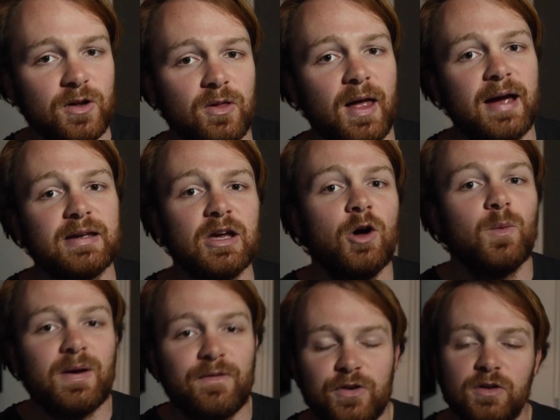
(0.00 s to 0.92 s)
you like.
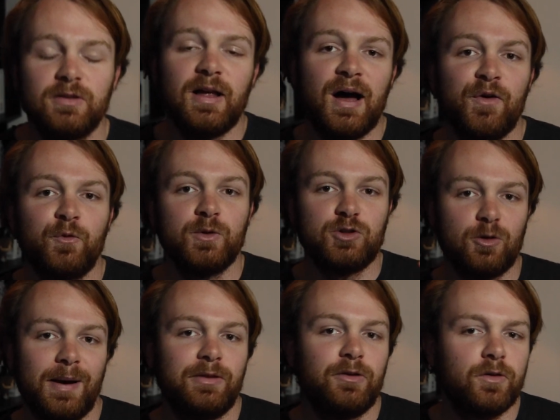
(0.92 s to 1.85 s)
We have a good laugh. We
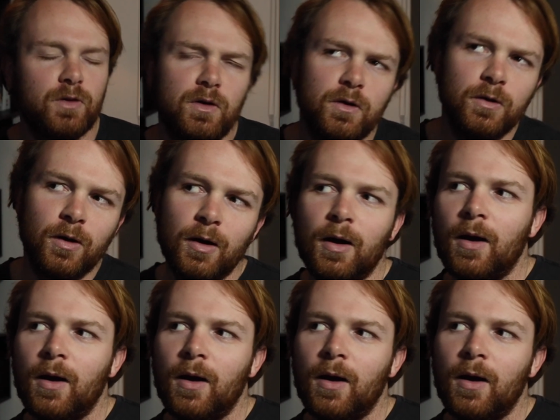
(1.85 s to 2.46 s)
talk about Doctor Who